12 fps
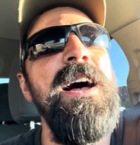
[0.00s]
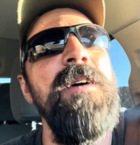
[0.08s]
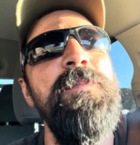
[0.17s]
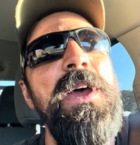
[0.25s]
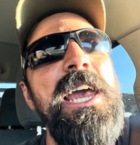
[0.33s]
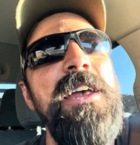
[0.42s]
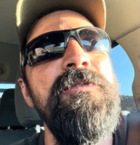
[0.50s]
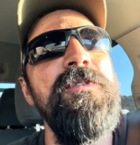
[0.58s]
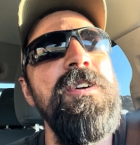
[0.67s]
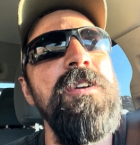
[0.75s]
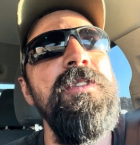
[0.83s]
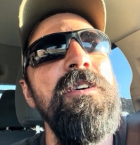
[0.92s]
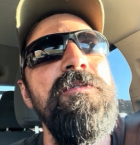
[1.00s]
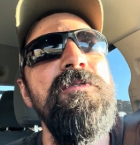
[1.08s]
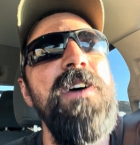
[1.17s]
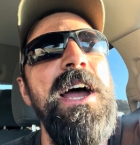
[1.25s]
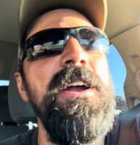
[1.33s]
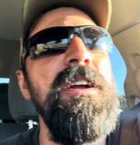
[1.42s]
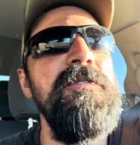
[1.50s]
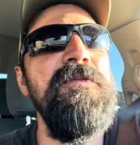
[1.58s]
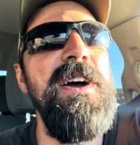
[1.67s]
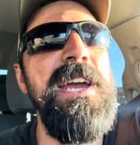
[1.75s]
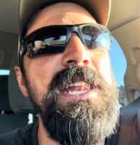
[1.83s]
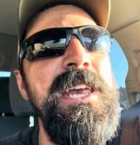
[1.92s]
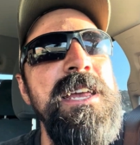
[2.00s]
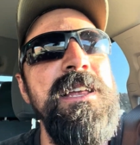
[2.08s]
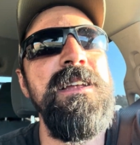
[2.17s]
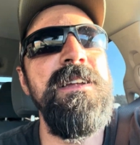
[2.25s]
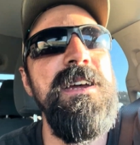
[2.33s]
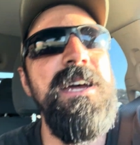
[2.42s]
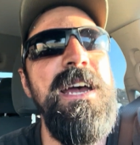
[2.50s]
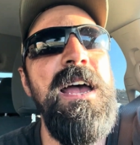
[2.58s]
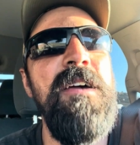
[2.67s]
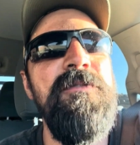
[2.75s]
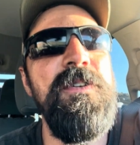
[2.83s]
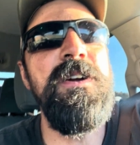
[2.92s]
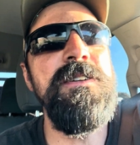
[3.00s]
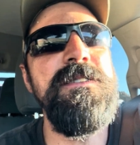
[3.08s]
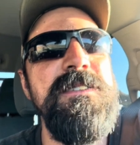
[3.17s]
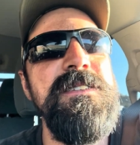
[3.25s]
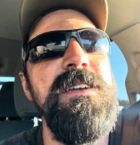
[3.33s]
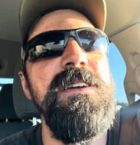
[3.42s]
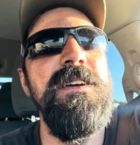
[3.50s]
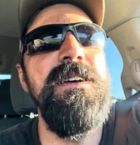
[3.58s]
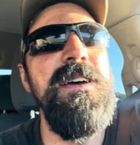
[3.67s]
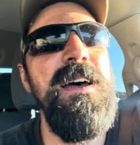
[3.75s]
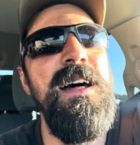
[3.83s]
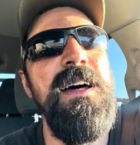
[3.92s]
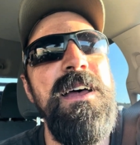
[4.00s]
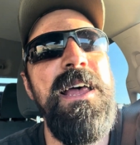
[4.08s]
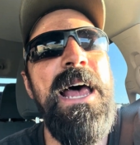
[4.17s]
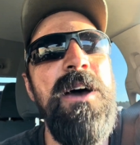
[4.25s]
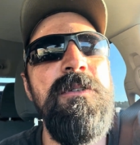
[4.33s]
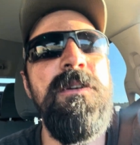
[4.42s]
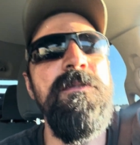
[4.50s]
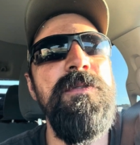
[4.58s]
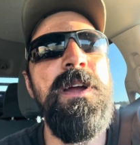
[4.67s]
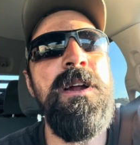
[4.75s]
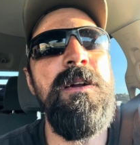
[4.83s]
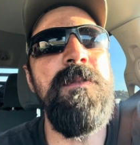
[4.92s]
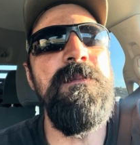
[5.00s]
pay for the firefighting efforts out of their